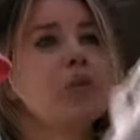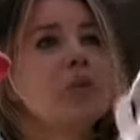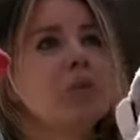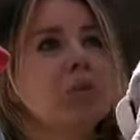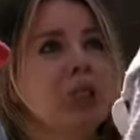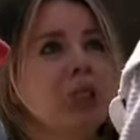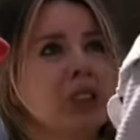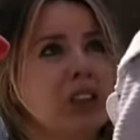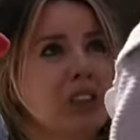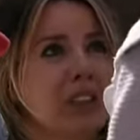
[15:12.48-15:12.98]

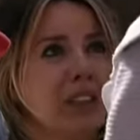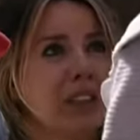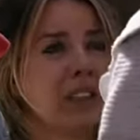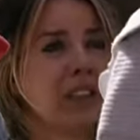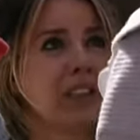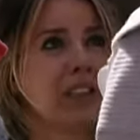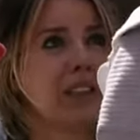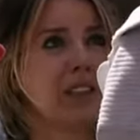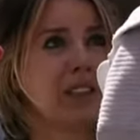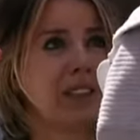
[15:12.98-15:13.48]
mustn't
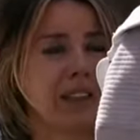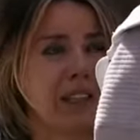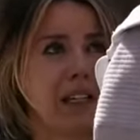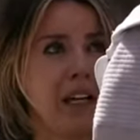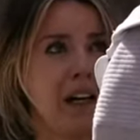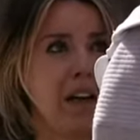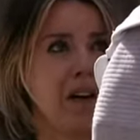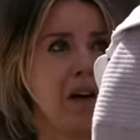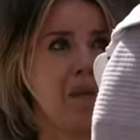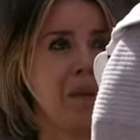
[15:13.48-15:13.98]
tell
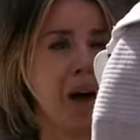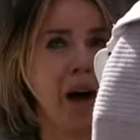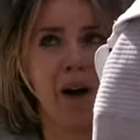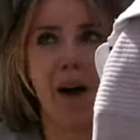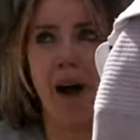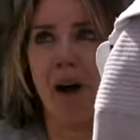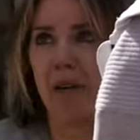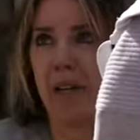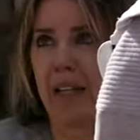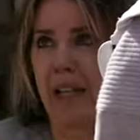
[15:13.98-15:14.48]
Claire about
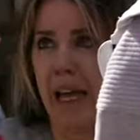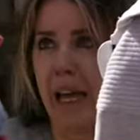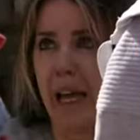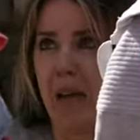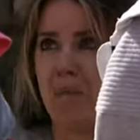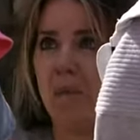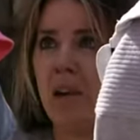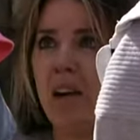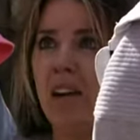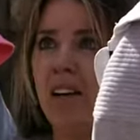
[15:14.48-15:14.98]
our
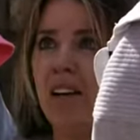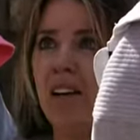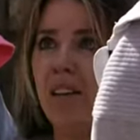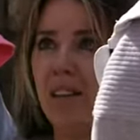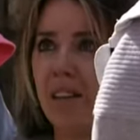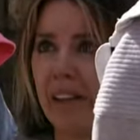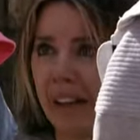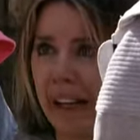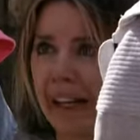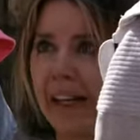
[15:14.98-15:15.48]
game,
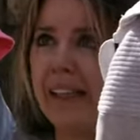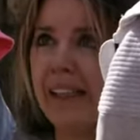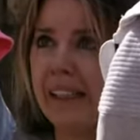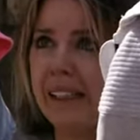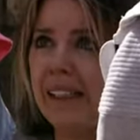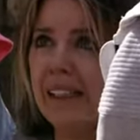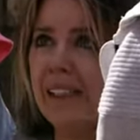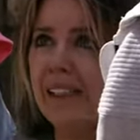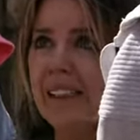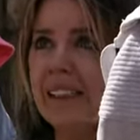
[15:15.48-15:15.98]
okay?
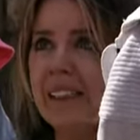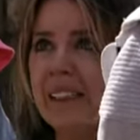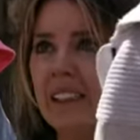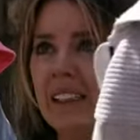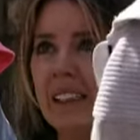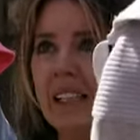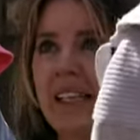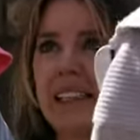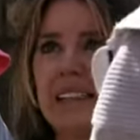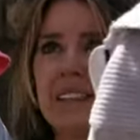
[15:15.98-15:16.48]

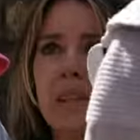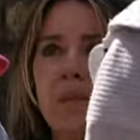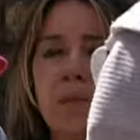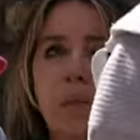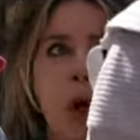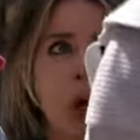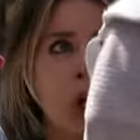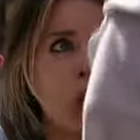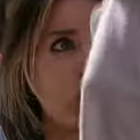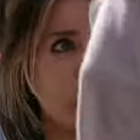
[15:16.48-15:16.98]
It's
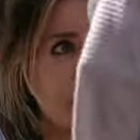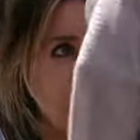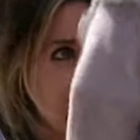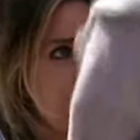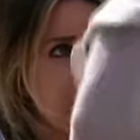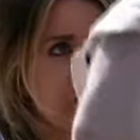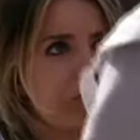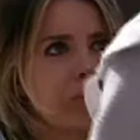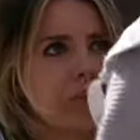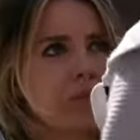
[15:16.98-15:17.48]

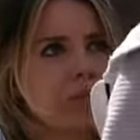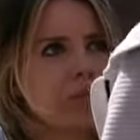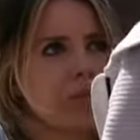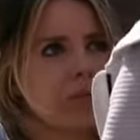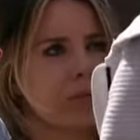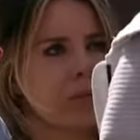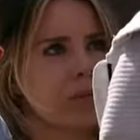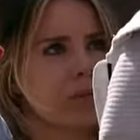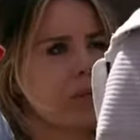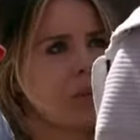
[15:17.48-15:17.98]
important,
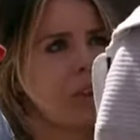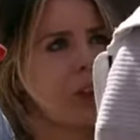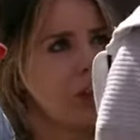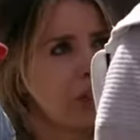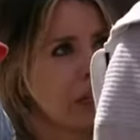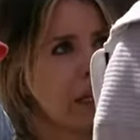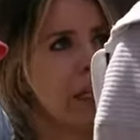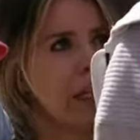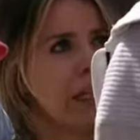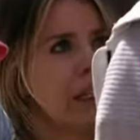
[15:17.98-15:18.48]

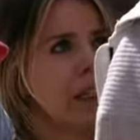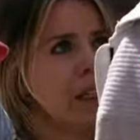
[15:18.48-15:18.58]
okay?